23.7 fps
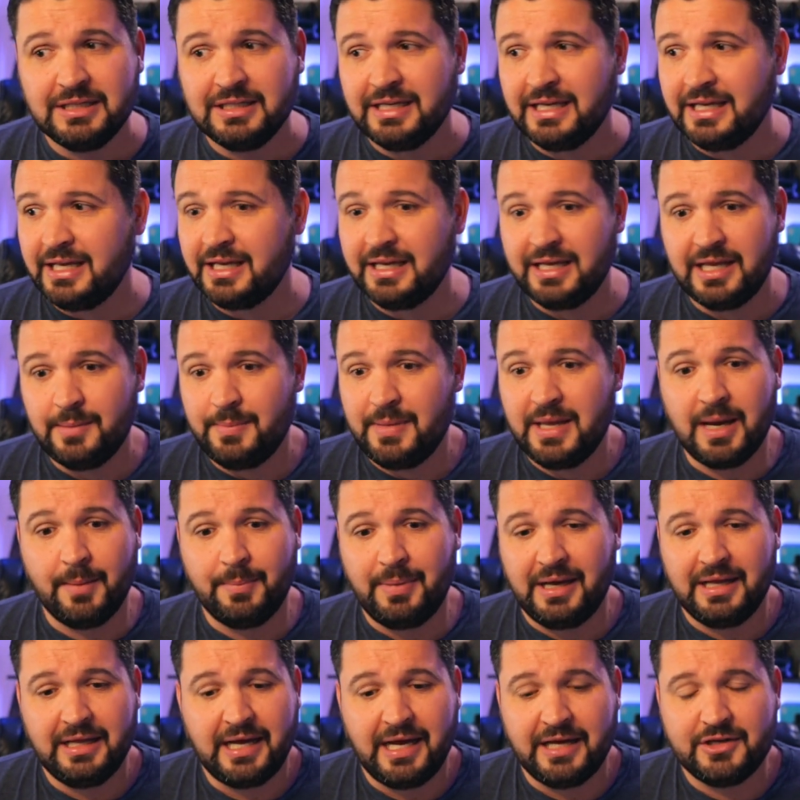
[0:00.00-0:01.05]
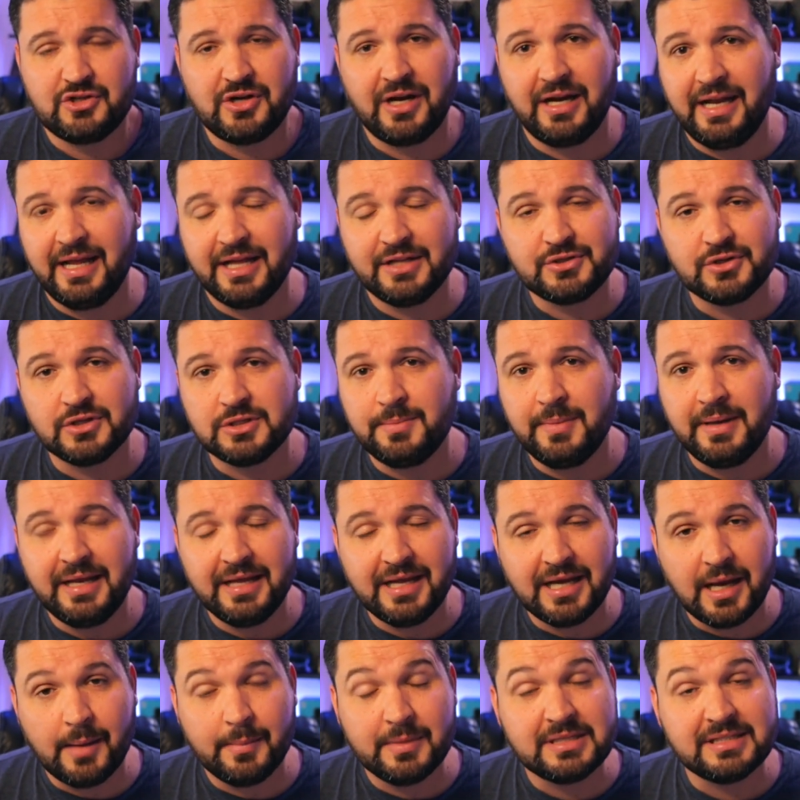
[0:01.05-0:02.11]
Hit me up. I try and answer as many
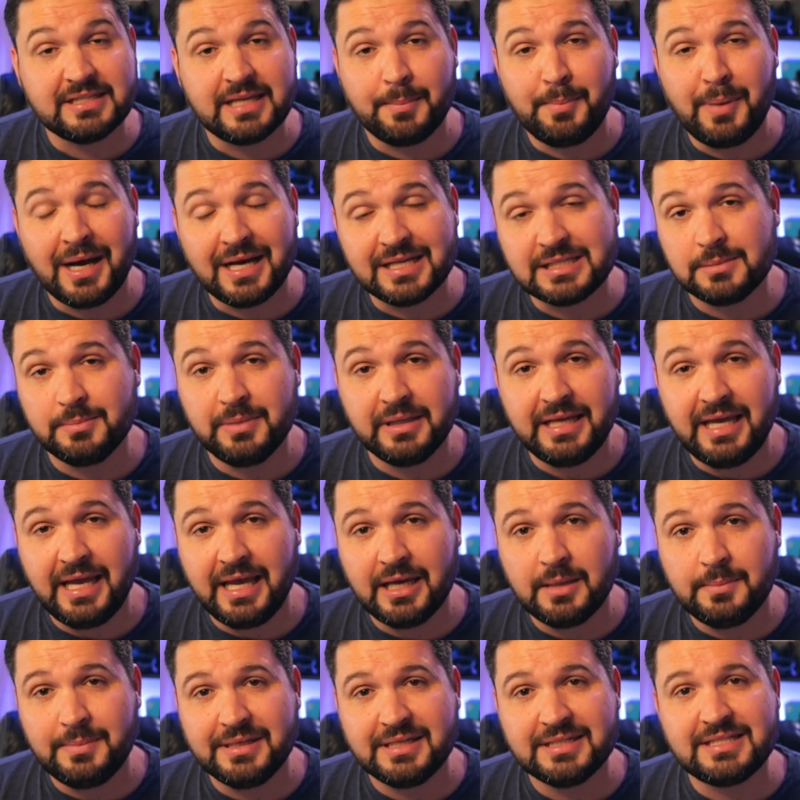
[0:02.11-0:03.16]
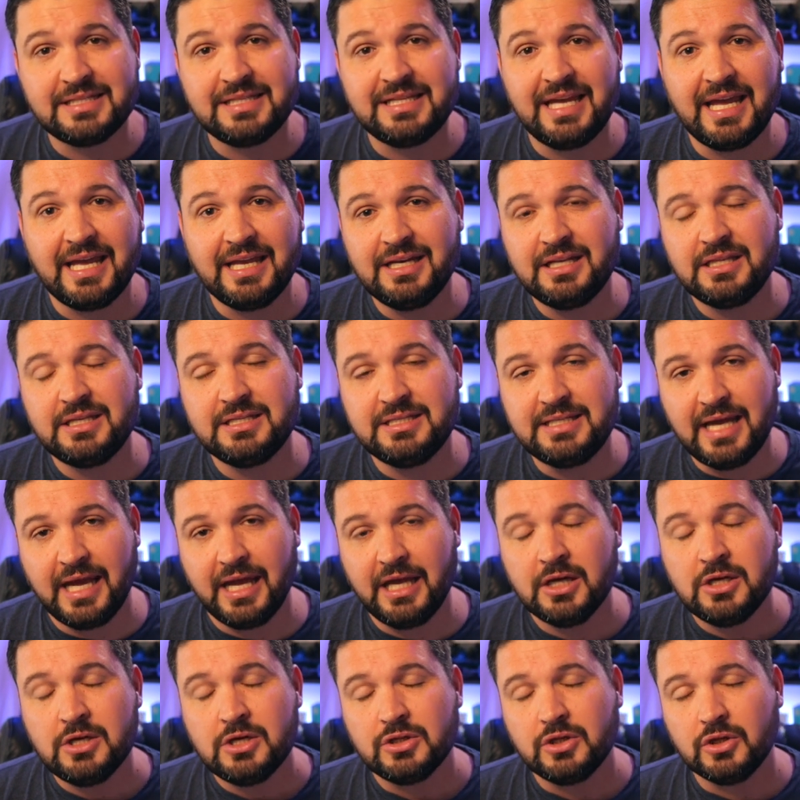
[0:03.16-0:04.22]
comments as I possibly can, because at the end of the day,